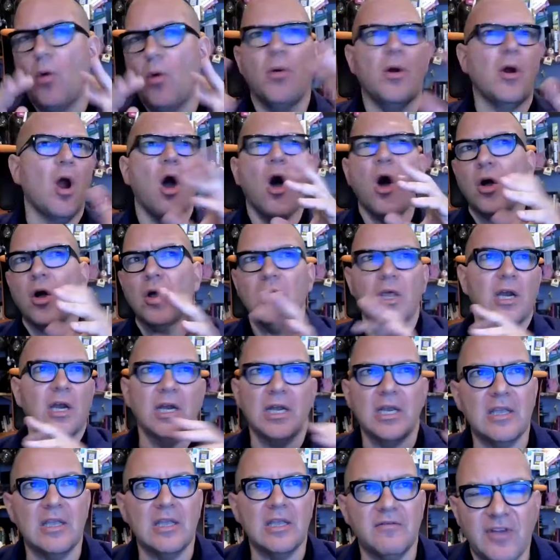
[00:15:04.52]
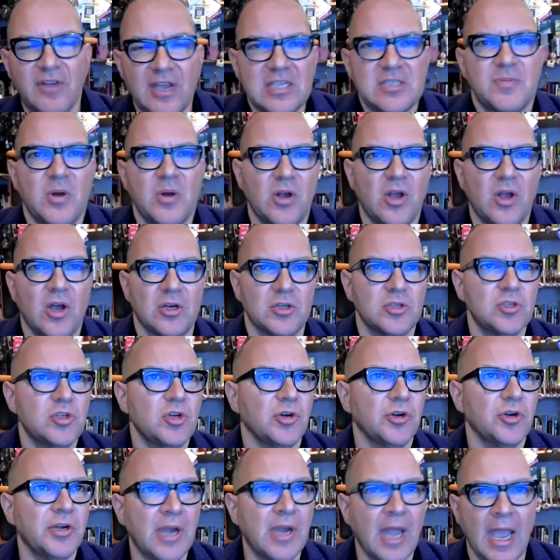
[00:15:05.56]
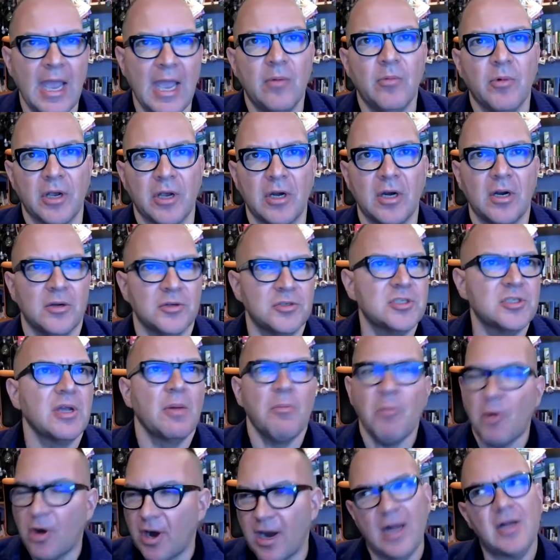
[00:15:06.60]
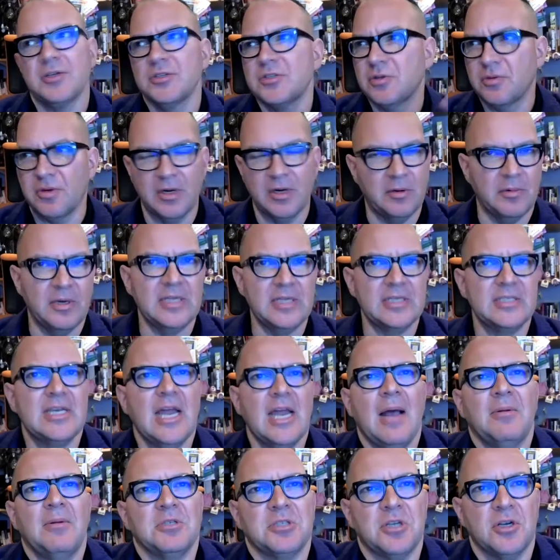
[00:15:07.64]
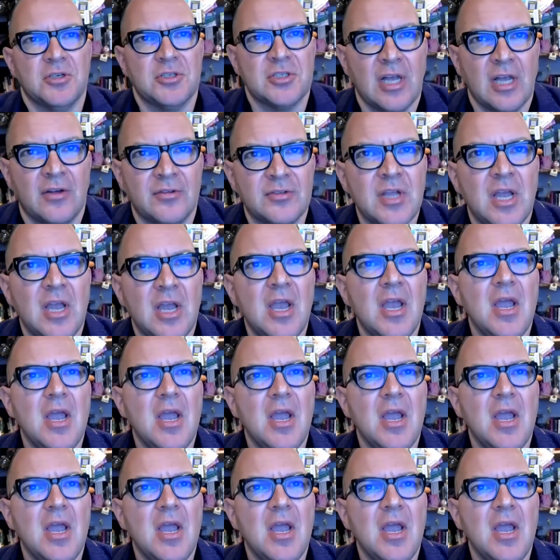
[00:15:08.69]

we're all going to leave Facebook on a certain day and we're going to go somewhere else and we're going to reestablish ourselves.